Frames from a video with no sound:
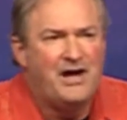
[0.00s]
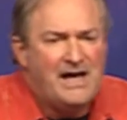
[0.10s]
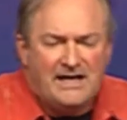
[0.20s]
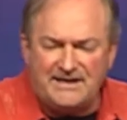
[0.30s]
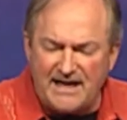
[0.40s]

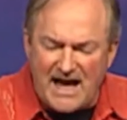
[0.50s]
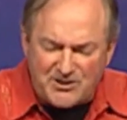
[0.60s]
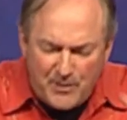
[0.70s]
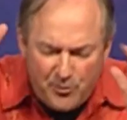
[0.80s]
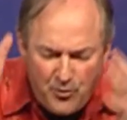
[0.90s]
He said,
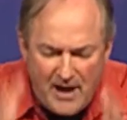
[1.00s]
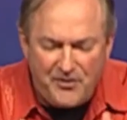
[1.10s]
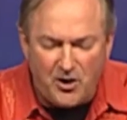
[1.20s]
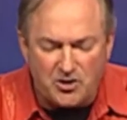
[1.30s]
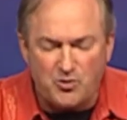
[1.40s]
as we read
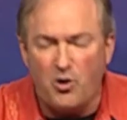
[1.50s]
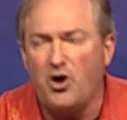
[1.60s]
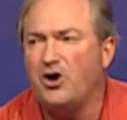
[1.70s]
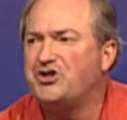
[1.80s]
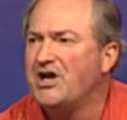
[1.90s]
those
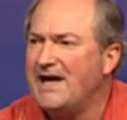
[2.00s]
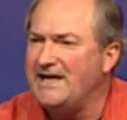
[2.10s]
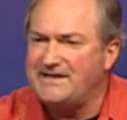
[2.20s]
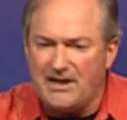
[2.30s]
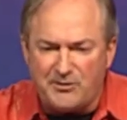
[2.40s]
words, he
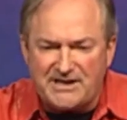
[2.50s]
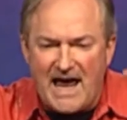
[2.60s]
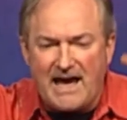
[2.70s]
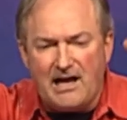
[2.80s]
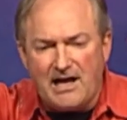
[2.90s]
said it was
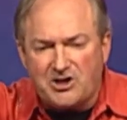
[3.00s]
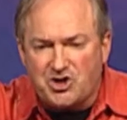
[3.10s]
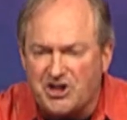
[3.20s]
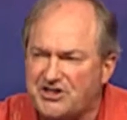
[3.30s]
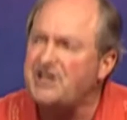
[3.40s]
like
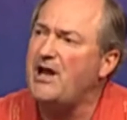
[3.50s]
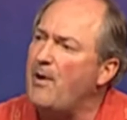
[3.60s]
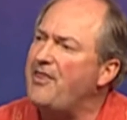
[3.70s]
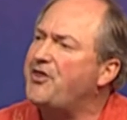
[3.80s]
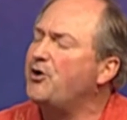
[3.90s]
electricity
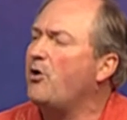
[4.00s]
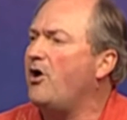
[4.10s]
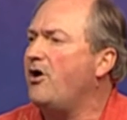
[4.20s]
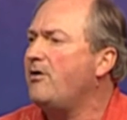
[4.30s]
went through her.